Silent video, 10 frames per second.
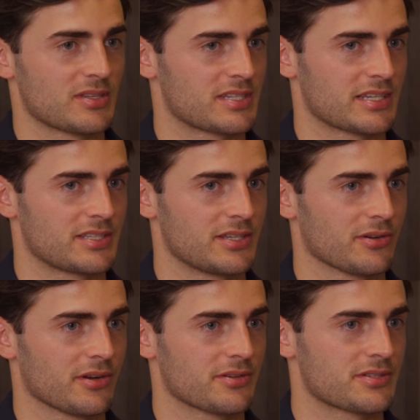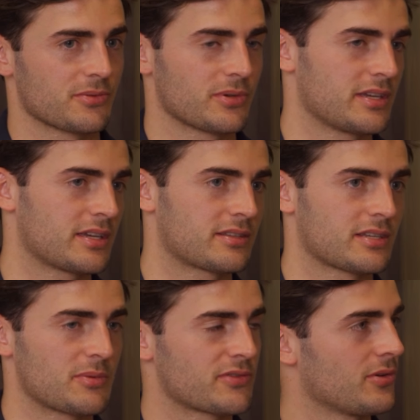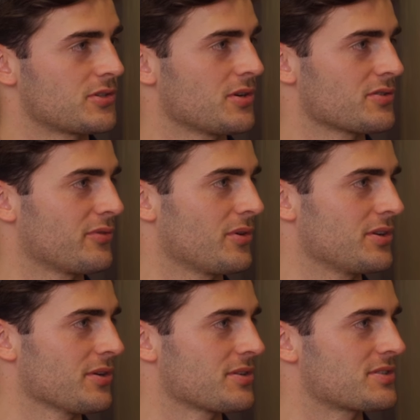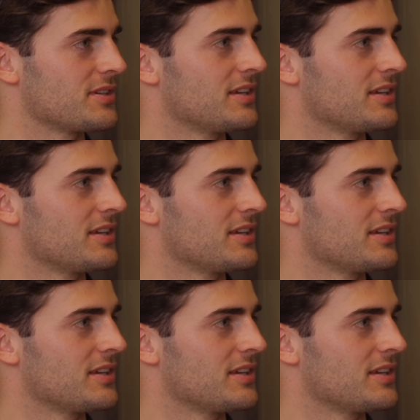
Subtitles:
€60 a week times 4, €240.